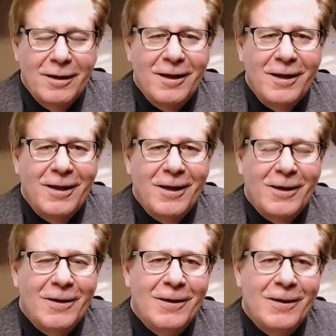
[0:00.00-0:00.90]

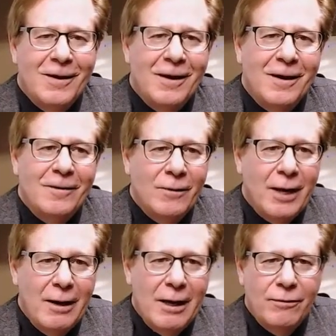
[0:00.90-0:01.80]
And so now
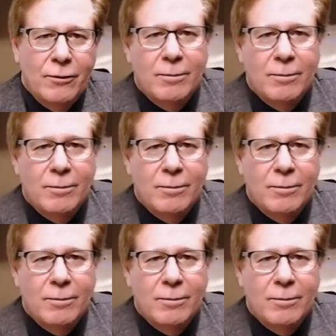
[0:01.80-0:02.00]
I had three